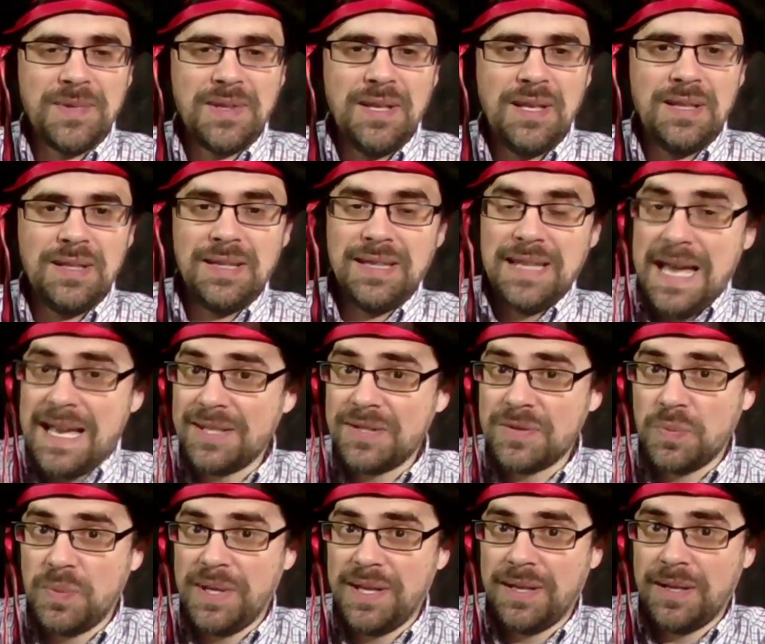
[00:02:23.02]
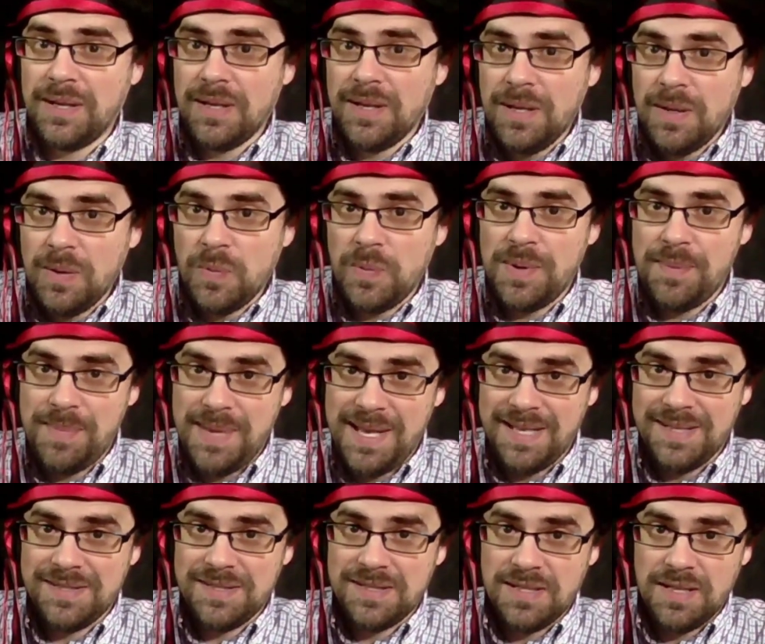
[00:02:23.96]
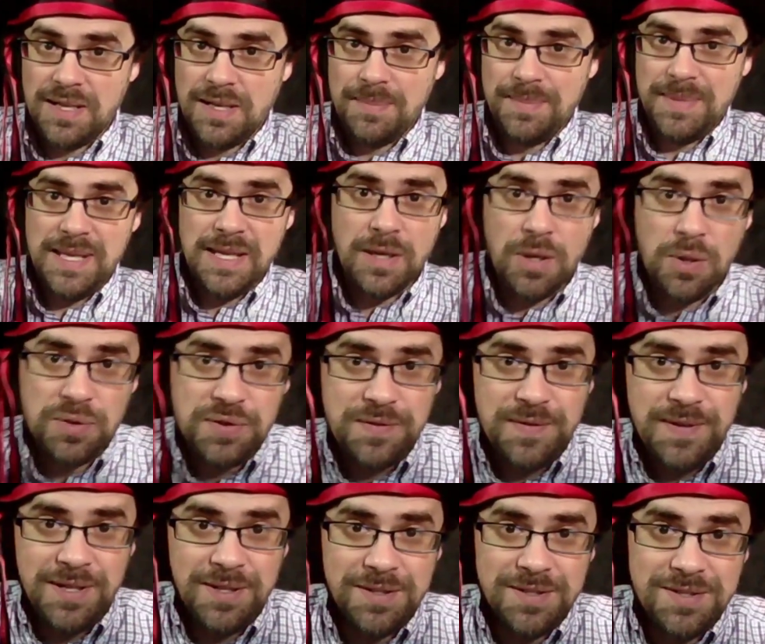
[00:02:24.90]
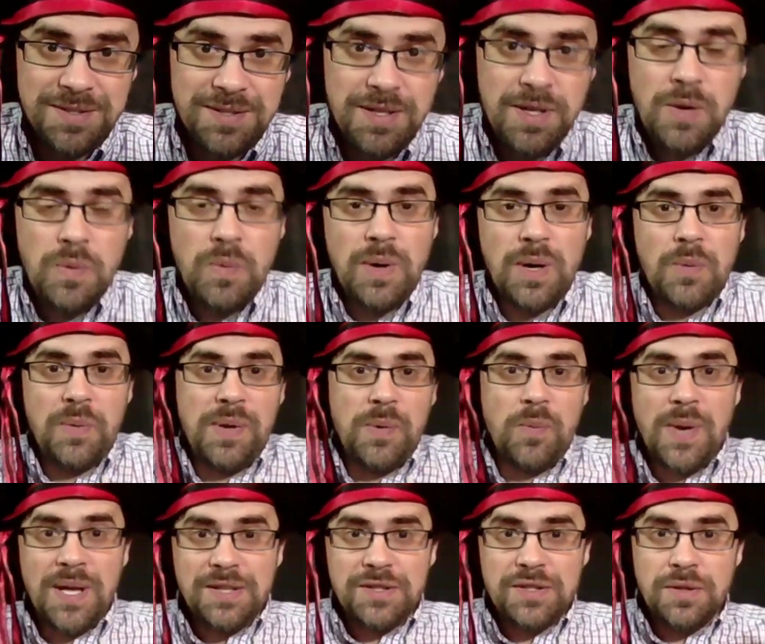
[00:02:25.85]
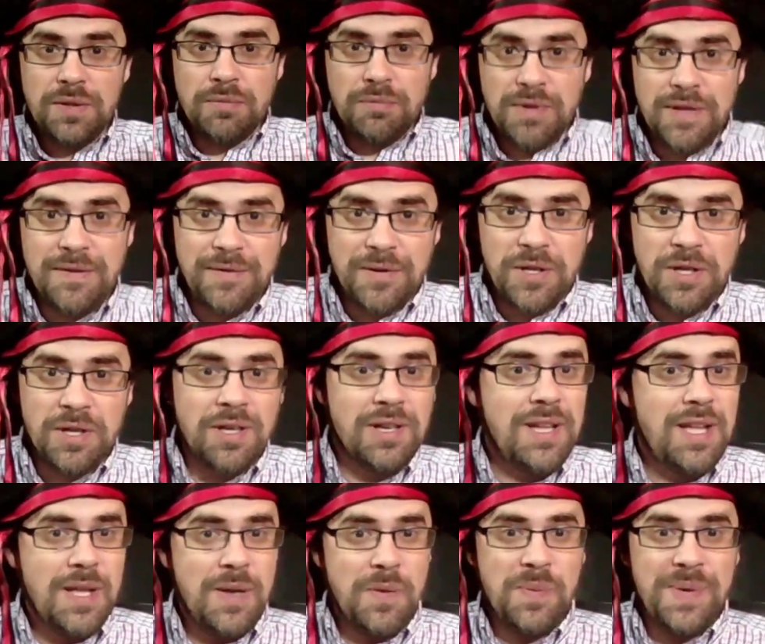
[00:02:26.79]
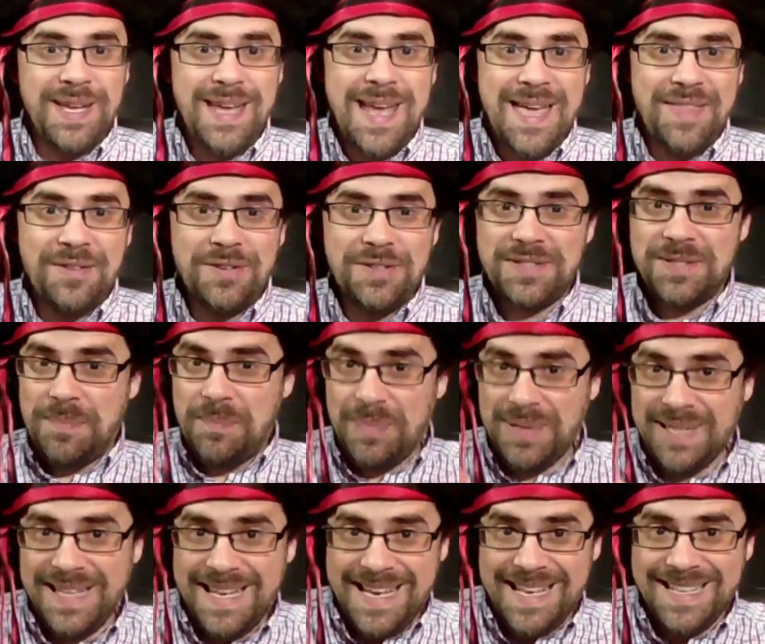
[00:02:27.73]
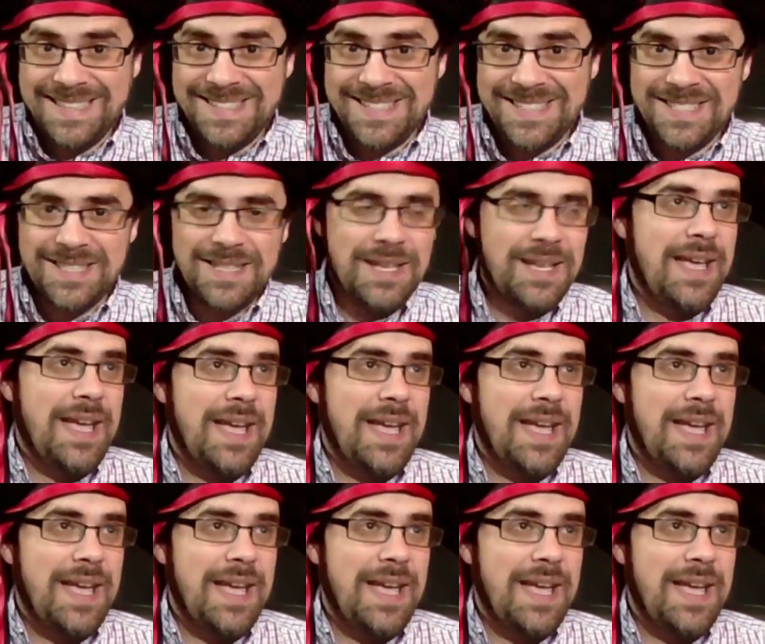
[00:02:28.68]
last week, we made some ecospheres where we went to the river, we gathered some plants,